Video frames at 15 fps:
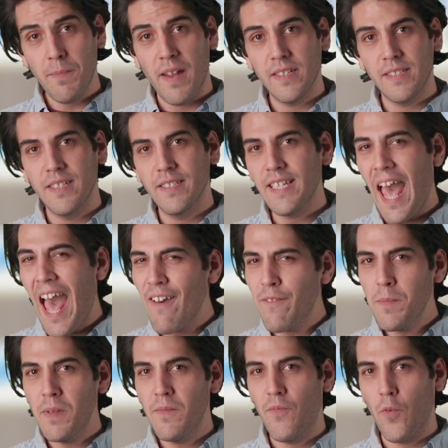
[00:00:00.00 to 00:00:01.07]
medicines
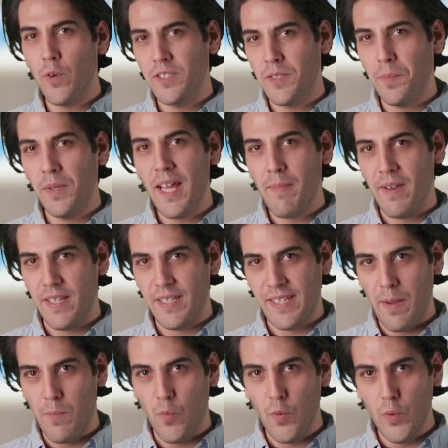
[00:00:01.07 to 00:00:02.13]
haven't been forced to play by the same